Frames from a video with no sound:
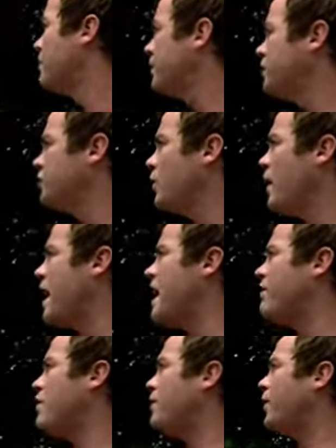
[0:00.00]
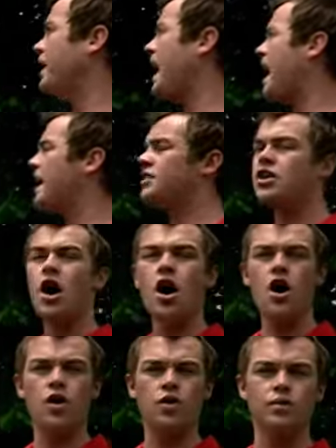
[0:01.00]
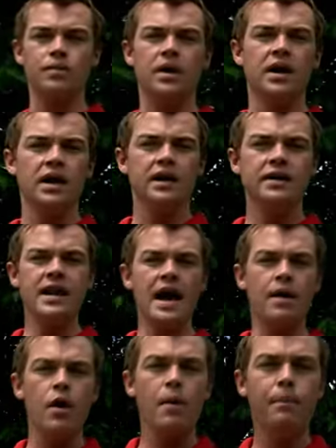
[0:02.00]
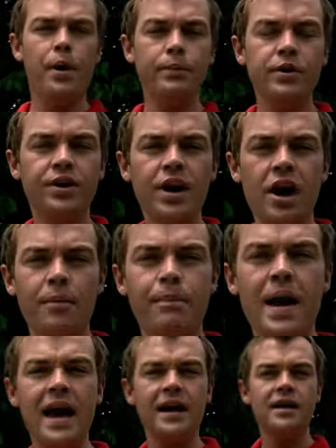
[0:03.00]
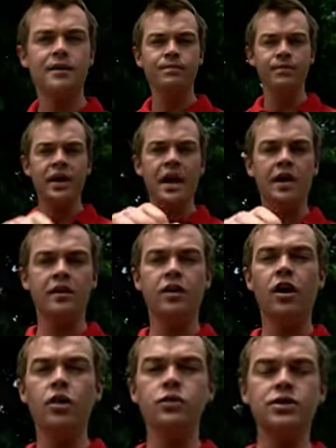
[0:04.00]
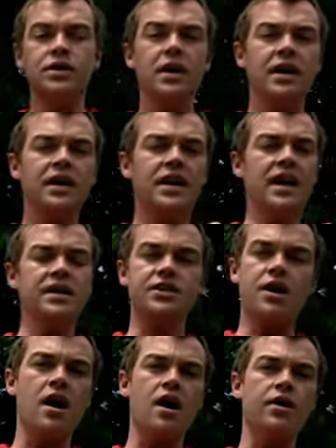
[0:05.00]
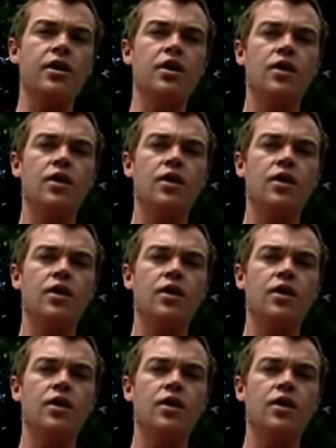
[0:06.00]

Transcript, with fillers: but show everybody at home. Now, pop your card back, and I'm going to lose Keith's card